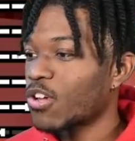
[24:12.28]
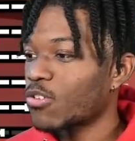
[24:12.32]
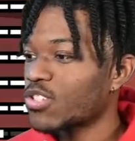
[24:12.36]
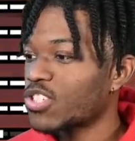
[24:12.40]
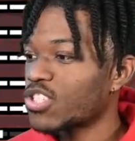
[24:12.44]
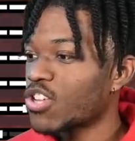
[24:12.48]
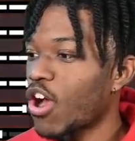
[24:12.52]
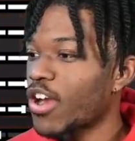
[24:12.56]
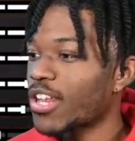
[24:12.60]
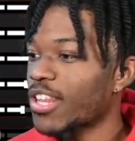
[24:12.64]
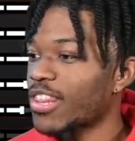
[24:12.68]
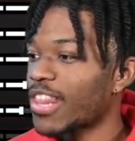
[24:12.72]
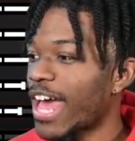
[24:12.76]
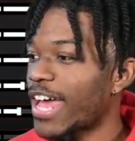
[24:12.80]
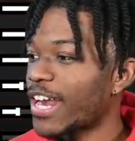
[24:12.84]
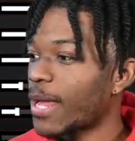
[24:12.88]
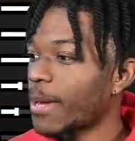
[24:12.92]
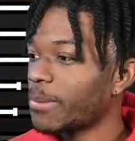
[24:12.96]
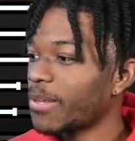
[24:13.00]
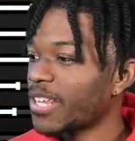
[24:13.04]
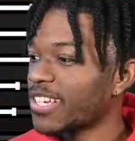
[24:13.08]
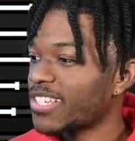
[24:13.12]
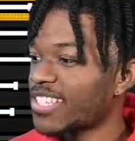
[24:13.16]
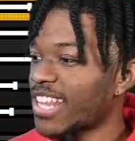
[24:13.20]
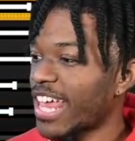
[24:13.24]
starting
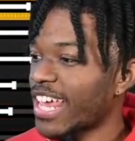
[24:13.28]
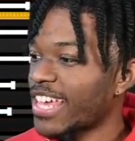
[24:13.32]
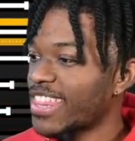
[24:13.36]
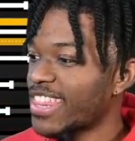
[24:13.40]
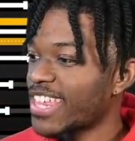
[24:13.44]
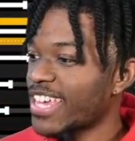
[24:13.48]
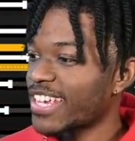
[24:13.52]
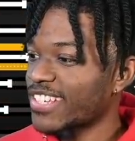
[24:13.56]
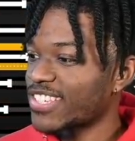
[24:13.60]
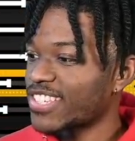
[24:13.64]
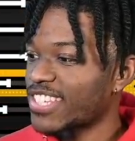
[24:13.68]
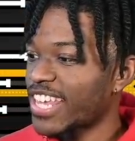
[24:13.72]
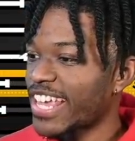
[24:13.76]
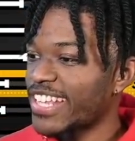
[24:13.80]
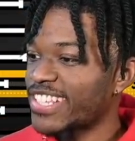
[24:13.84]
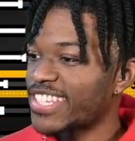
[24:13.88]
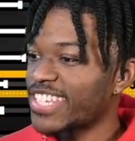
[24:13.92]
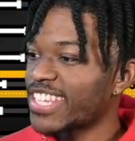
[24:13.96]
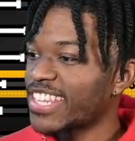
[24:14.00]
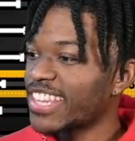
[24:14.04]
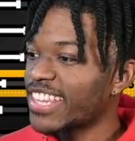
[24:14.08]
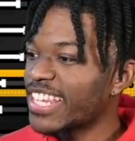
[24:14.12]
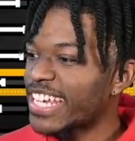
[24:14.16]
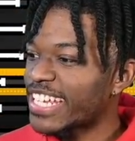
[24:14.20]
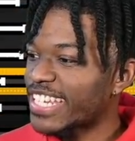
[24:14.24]
lineup looks like this. It's
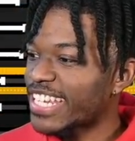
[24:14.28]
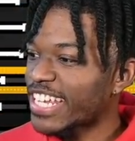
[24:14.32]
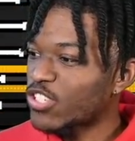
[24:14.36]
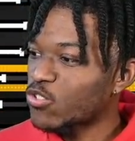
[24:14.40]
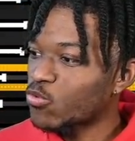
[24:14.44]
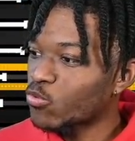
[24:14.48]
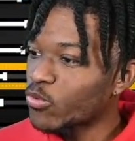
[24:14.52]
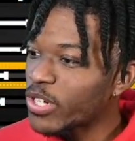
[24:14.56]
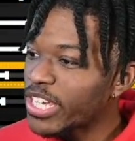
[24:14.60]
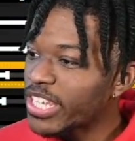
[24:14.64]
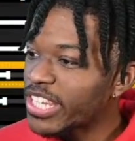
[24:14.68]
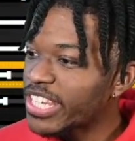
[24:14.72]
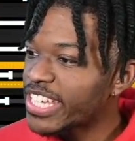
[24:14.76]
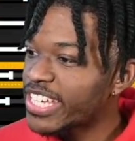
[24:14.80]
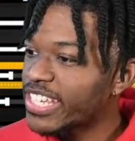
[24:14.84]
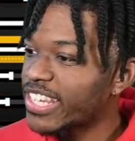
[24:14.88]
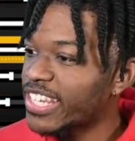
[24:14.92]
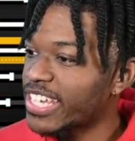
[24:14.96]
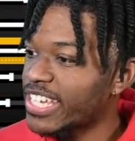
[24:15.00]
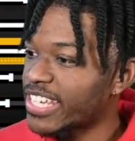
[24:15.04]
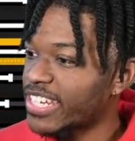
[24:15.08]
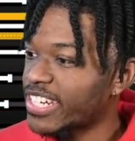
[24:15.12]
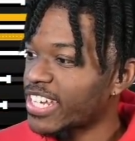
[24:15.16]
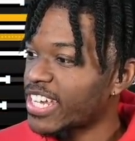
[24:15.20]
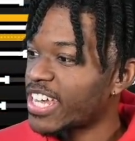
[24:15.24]
elite. It's really
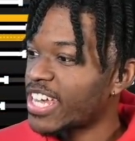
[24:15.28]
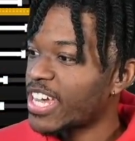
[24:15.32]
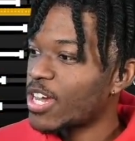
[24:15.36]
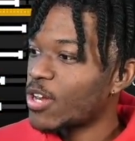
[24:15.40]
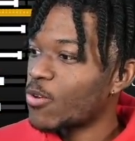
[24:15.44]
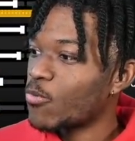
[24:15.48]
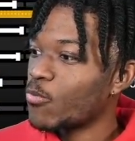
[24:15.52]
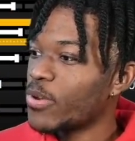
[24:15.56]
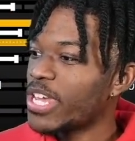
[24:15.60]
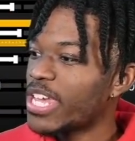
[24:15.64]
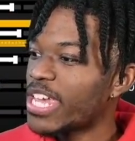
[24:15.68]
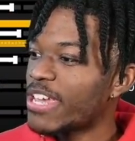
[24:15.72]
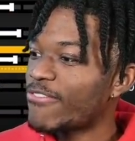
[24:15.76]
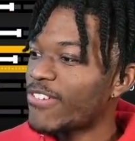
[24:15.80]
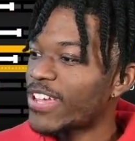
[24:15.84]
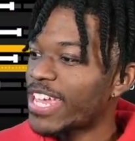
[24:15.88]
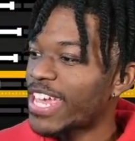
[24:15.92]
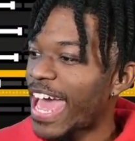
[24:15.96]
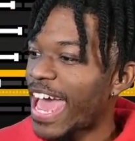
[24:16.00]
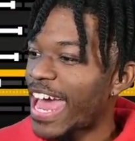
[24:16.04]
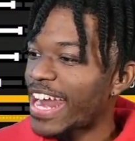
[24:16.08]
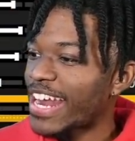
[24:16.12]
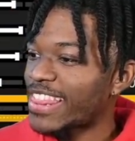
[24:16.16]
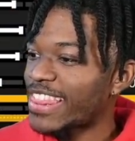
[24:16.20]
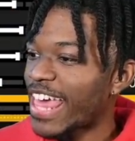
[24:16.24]
elite. We even
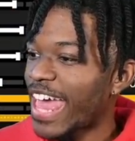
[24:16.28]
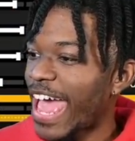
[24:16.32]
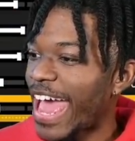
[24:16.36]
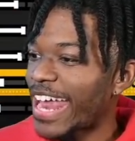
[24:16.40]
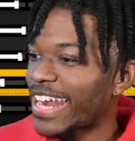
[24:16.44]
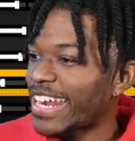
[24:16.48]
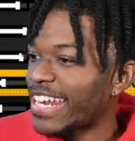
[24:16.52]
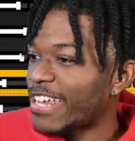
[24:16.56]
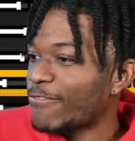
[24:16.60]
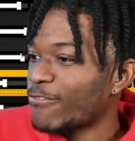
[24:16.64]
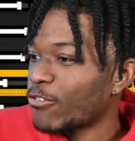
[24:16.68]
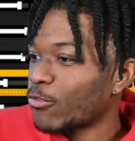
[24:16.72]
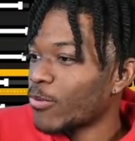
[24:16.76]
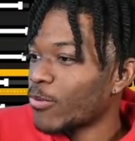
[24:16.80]
gathered that. I didn't even